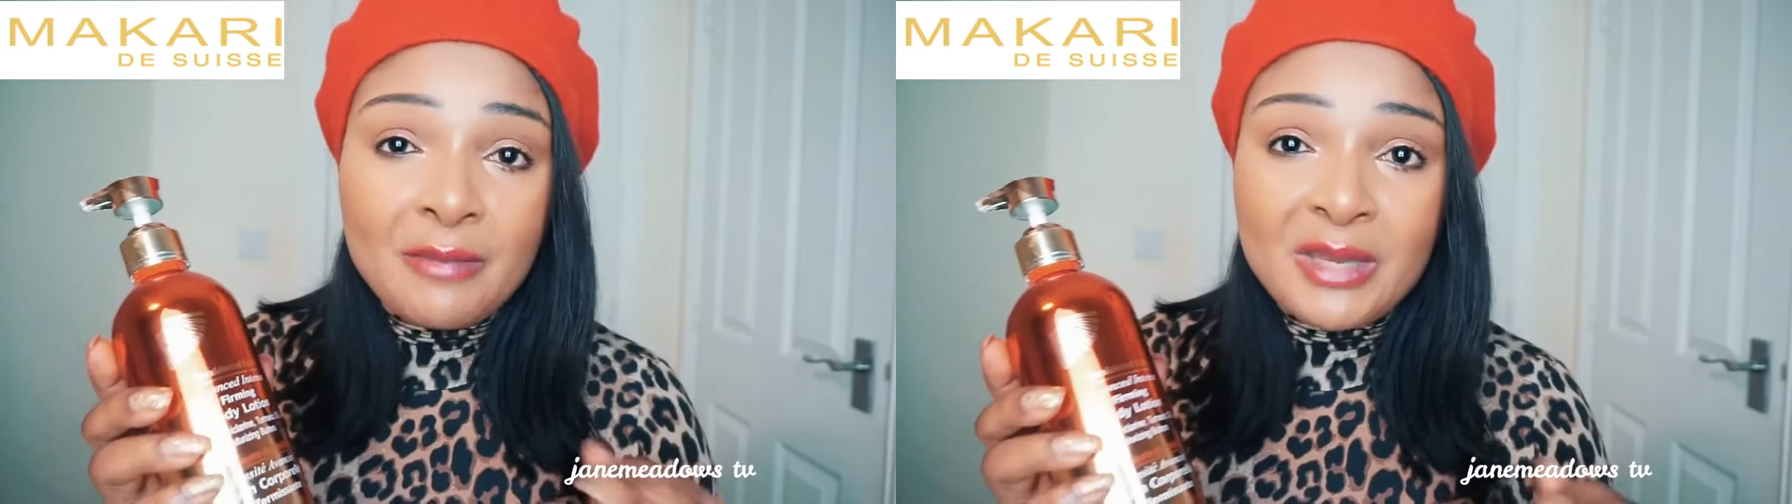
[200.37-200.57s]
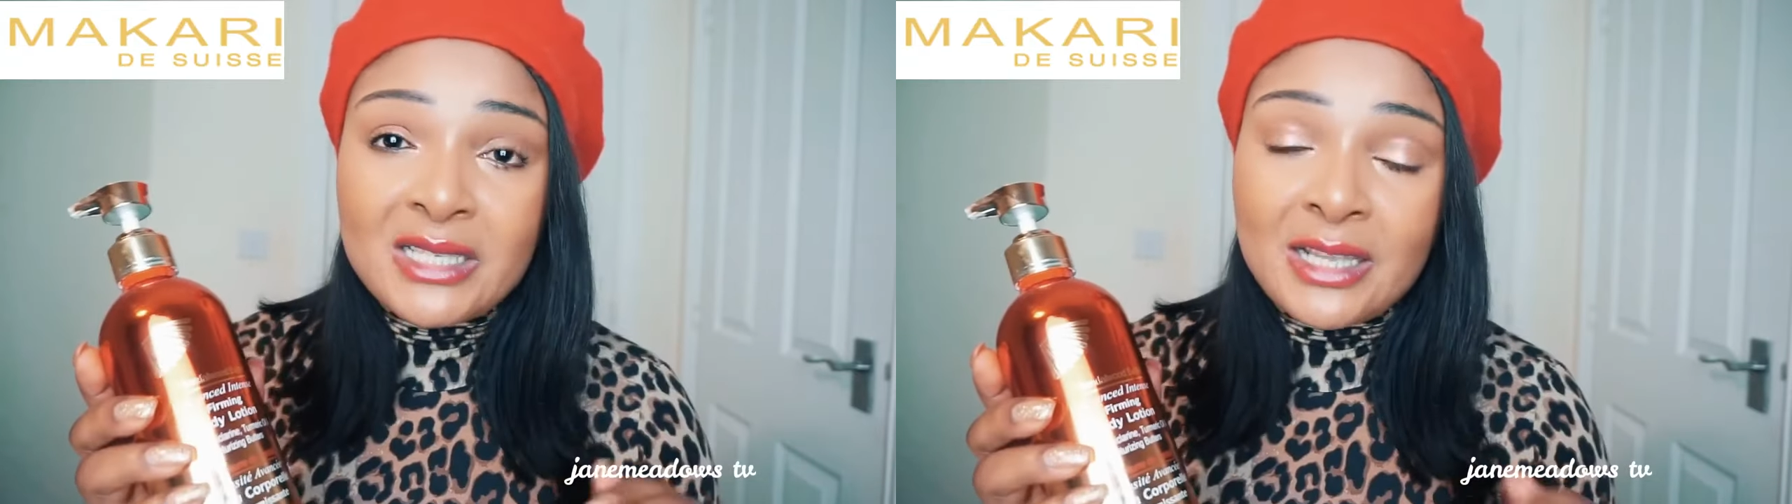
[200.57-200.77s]

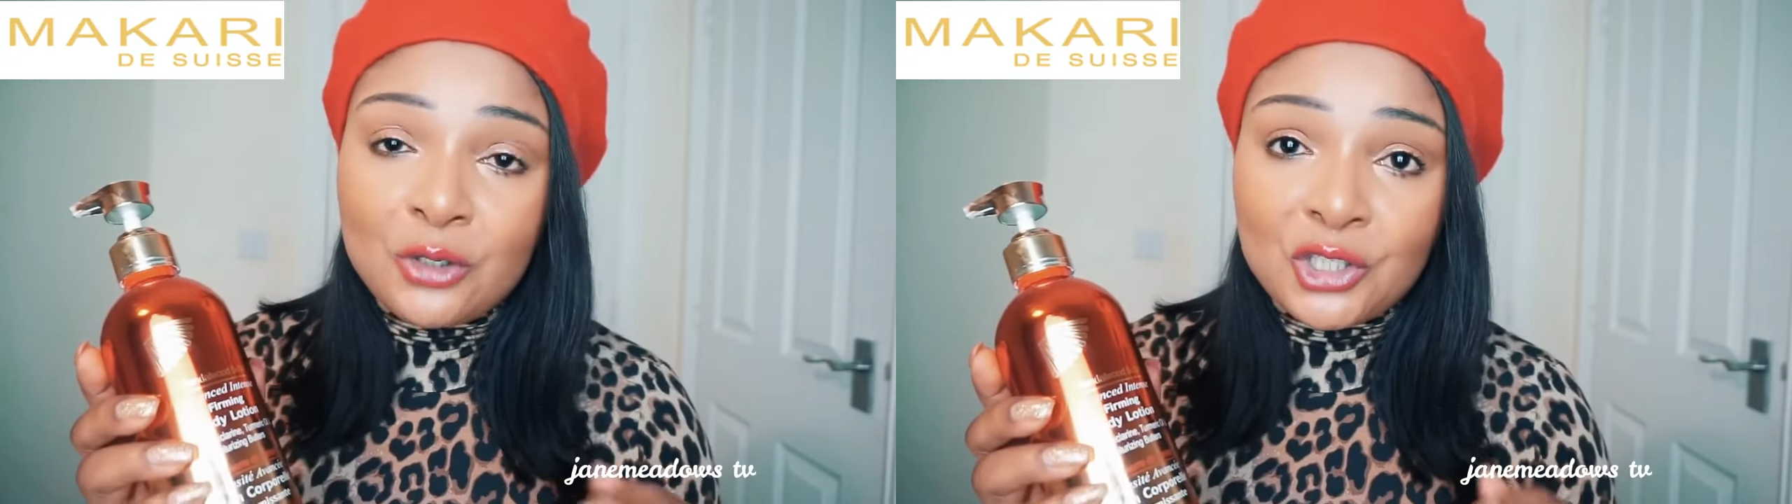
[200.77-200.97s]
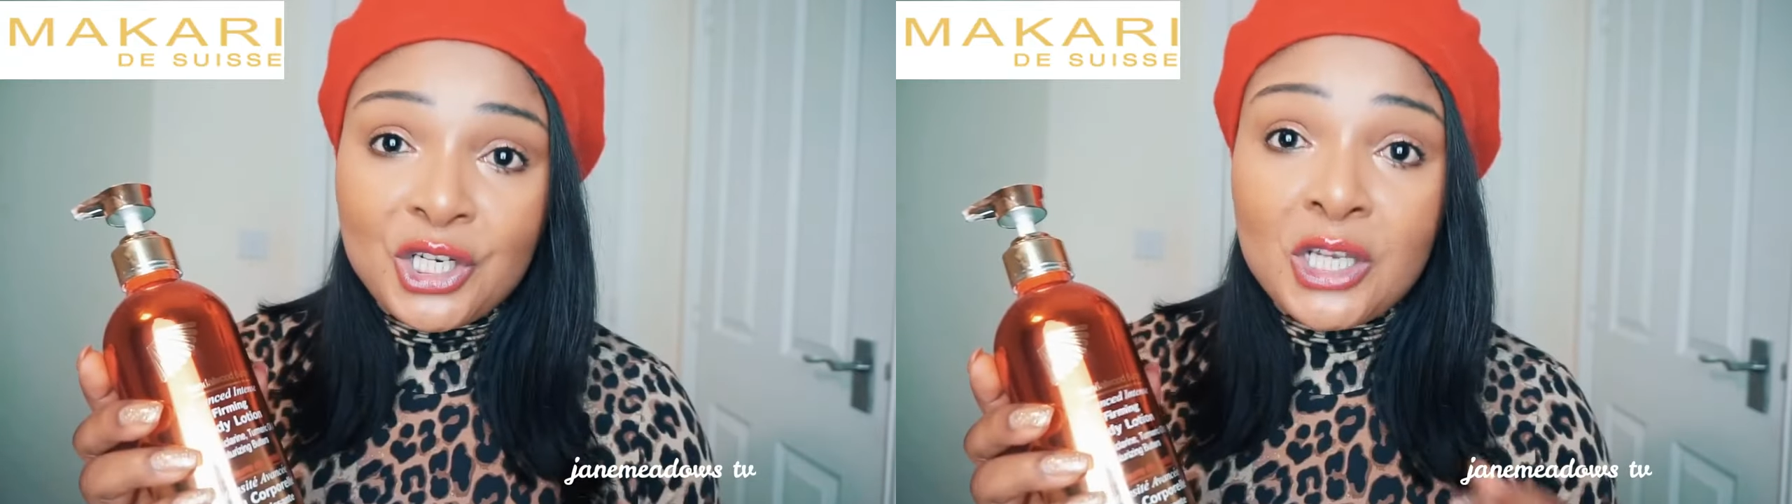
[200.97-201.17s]
it means that
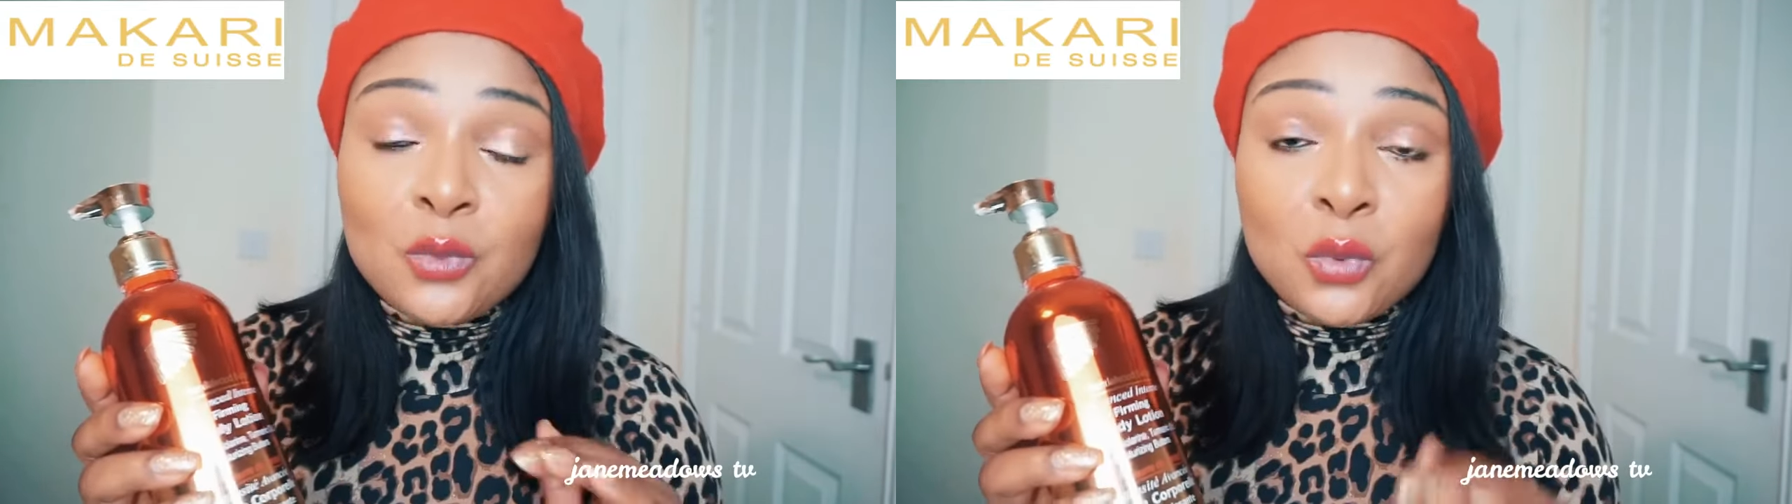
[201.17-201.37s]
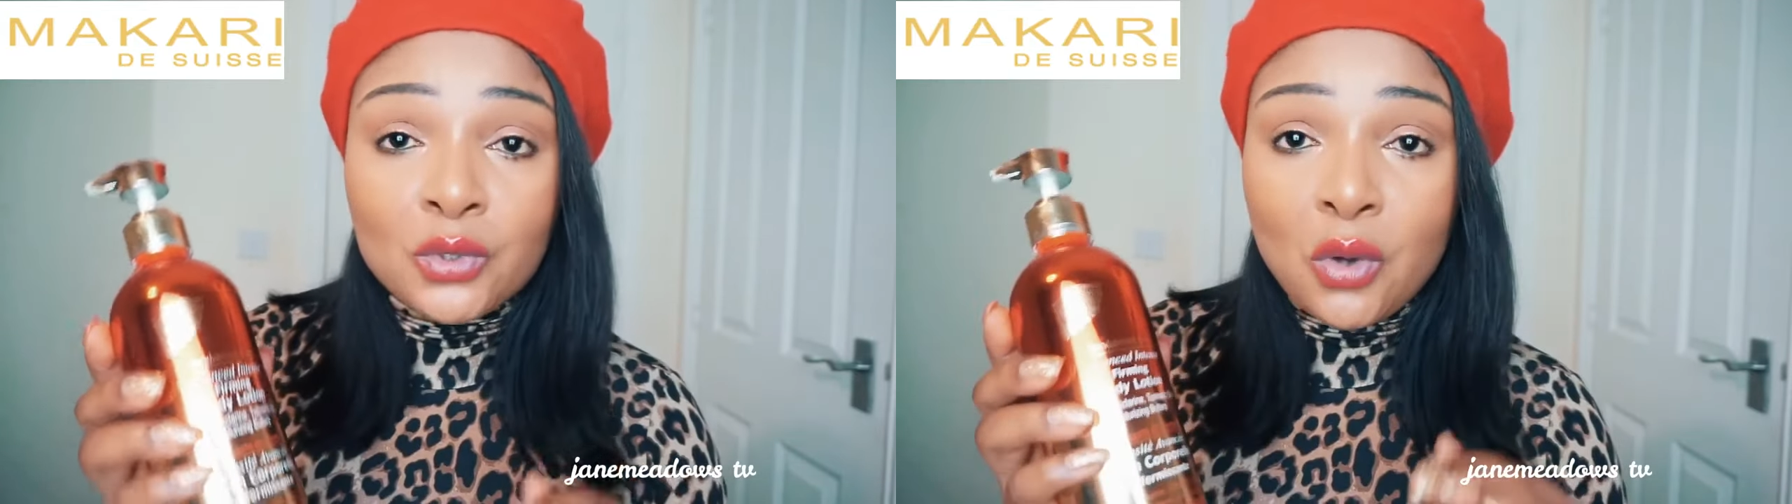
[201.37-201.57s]
your shade
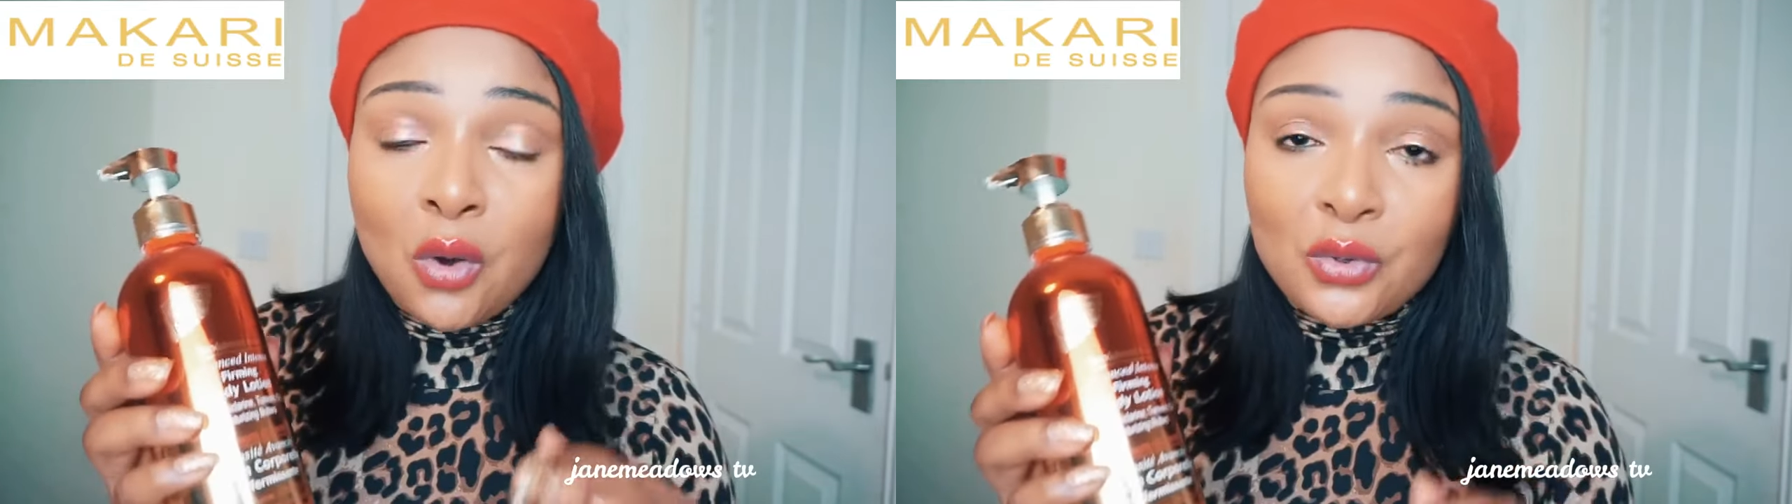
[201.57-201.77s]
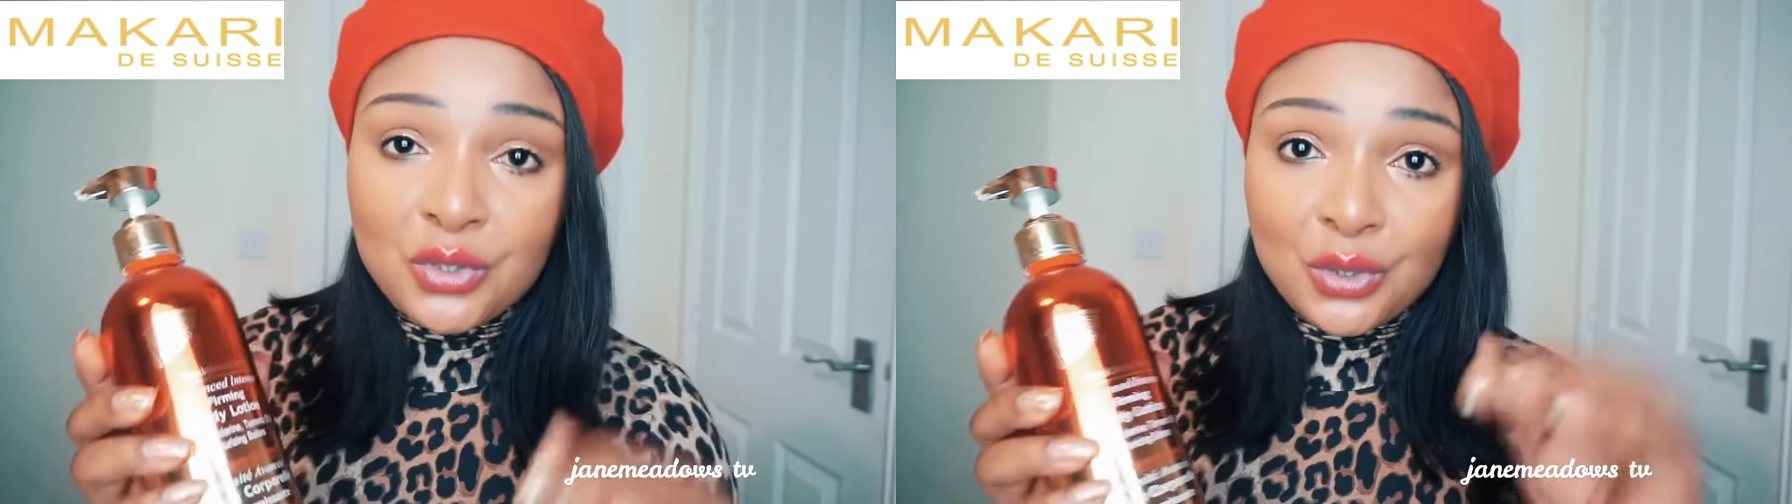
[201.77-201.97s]
would
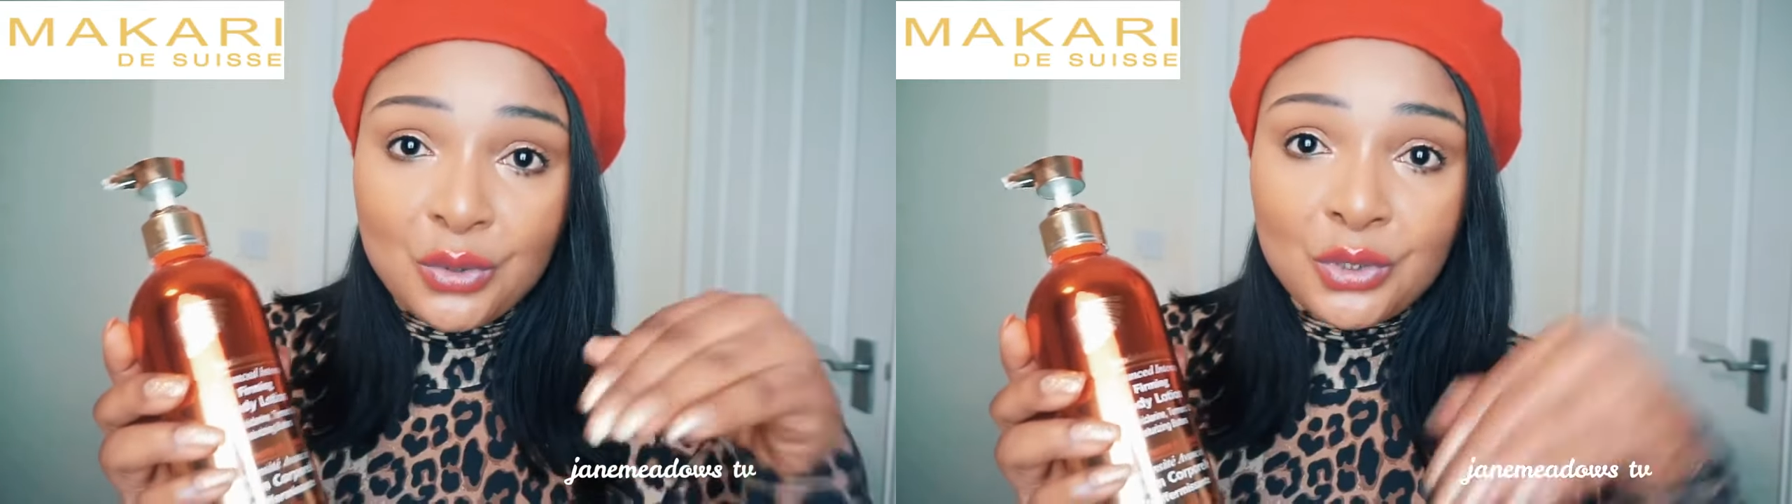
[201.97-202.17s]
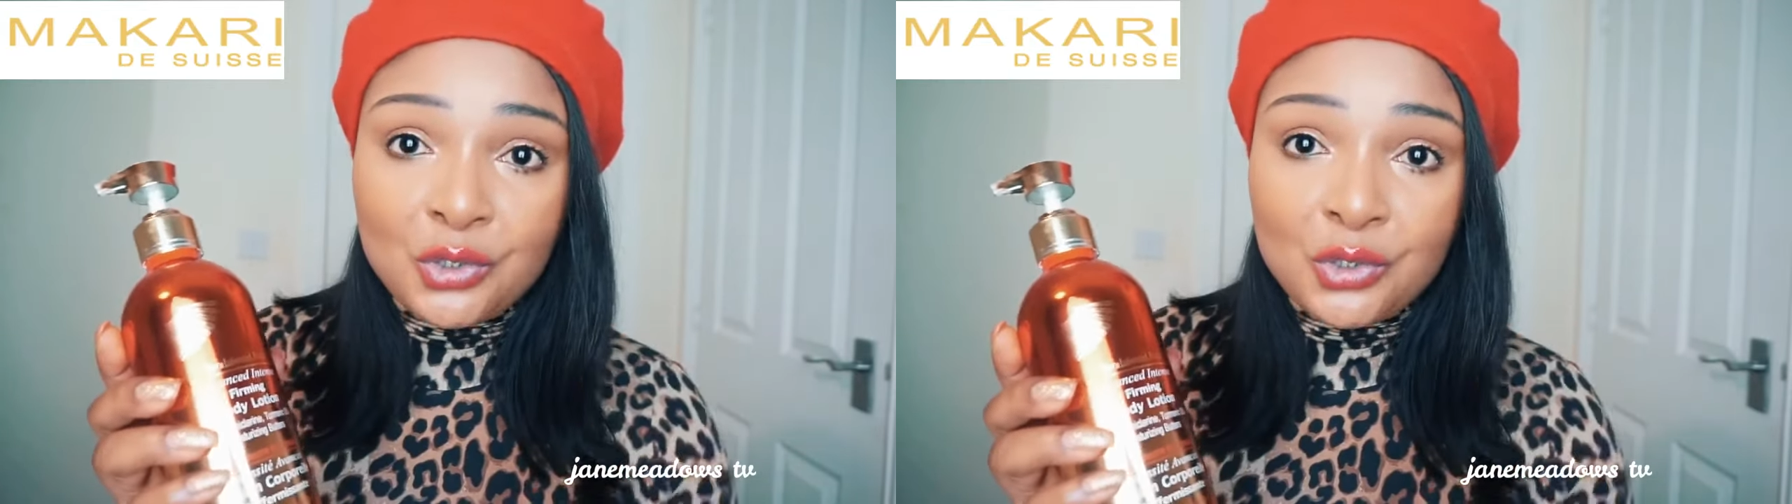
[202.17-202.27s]
also